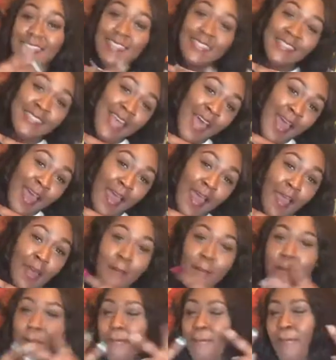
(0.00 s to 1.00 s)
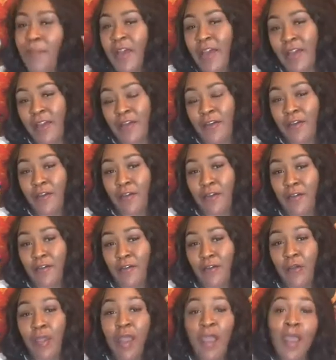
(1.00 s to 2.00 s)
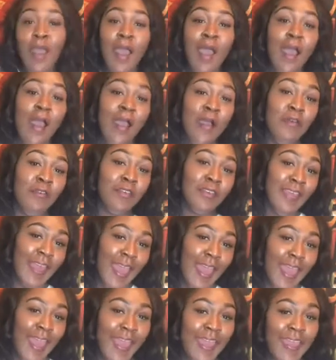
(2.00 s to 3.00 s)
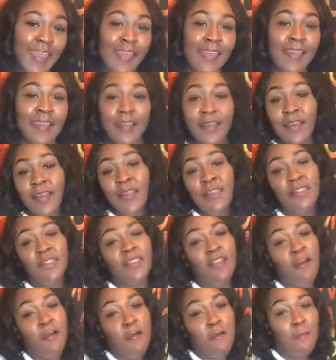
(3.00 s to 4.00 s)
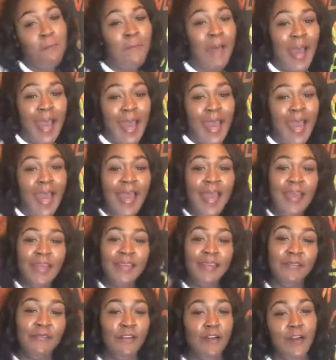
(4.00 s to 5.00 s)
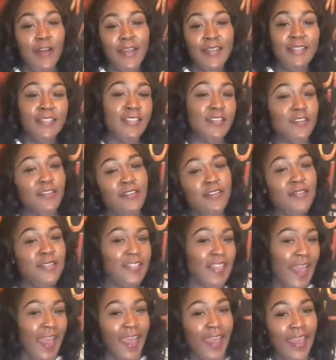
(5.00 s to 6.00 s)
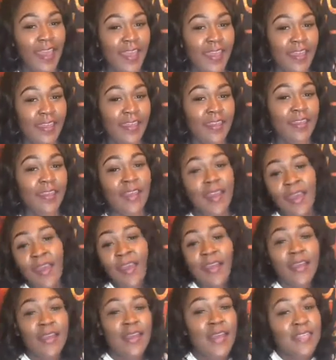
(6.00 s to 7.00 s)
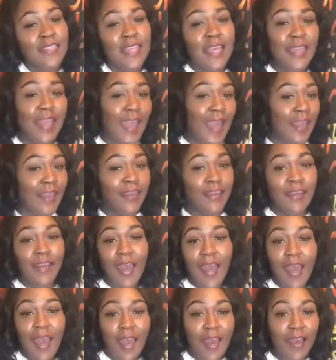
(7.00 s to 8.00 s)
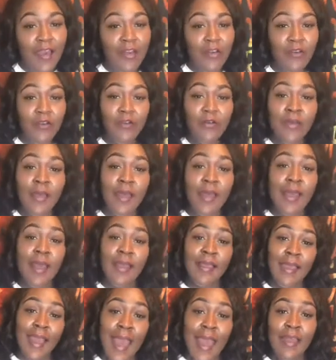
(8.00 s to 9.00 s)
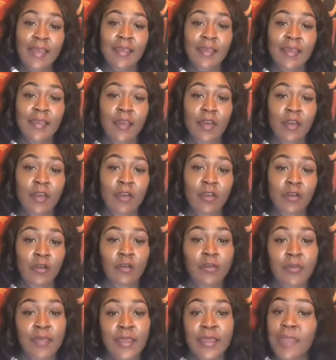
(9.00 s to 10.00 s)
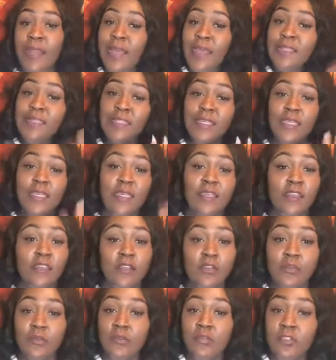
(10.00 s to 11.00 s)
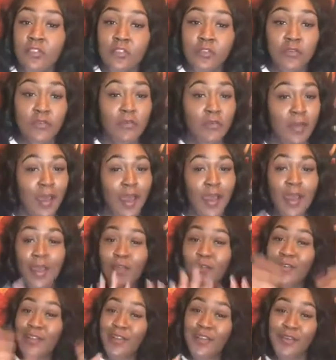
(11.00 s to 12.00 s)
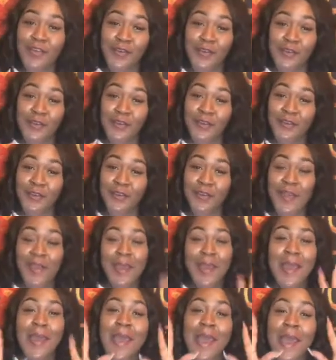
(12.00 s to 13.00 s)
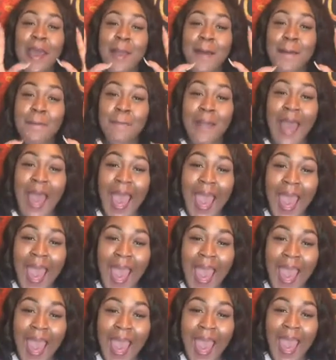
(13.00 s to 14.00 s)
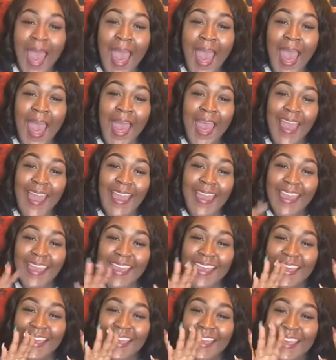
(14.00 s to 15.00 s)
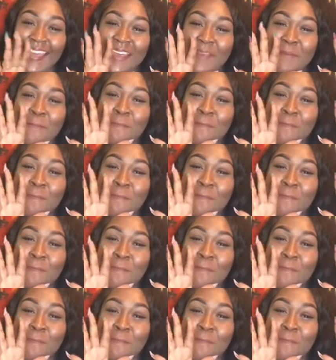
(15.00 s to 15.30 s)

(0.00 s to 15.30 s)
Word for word: some more. Okay, so bye for today. Cause I gotta go, gotta go. And I see you tomorrow. Bye!